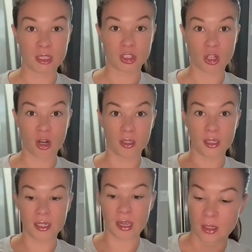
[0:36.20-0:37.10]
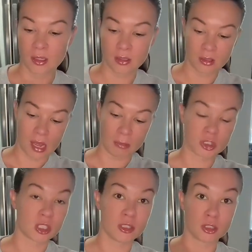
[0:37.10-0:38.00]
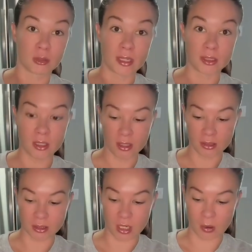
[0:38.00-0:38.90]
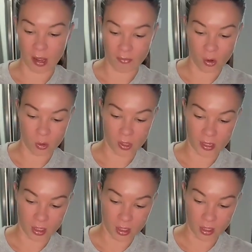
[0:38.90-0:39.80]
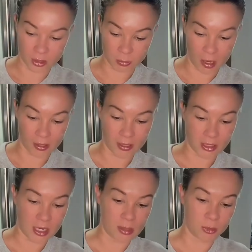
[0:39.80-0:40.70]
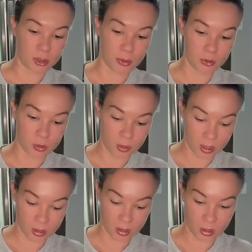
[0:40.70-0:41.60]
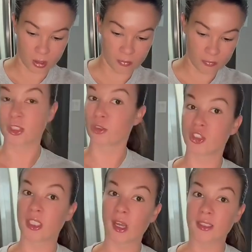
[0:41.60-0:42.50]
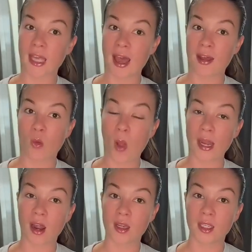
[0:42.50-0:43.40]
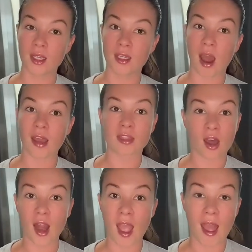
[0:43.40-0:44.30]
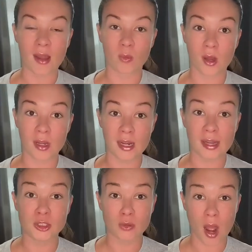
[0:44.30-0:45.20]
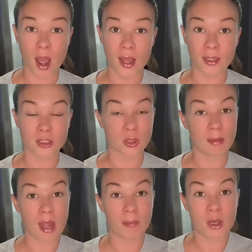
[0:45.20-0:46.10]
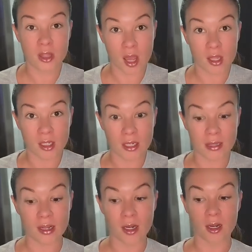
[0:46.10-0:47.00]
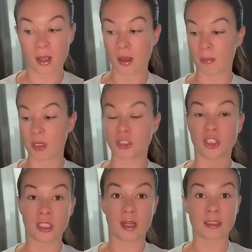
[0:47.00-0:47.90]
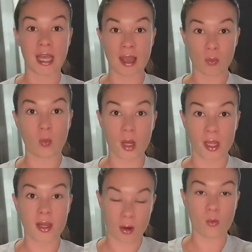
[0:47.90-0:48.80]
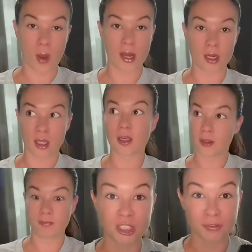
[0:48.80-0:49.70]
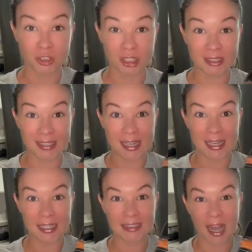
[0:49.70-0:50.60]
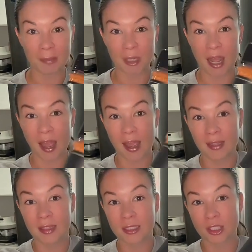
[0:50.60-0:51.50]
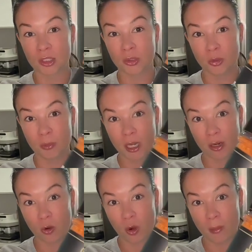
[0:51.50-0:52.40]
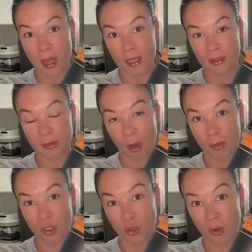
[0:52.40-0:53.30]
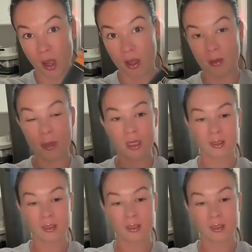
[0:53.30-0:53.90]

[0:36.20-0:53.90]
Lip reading: minced garlic. I'm just gonna use the rest of this because I don't have a whole lot in here. It's probably like a tablespoon's worth. So she does add a white onion. I thought I had one and I do not, so I'm not putting the onion in there, but she does add one white onion. Just for shits and gigs, I'm gonna add this Loubier Gourmet's barbecue rub.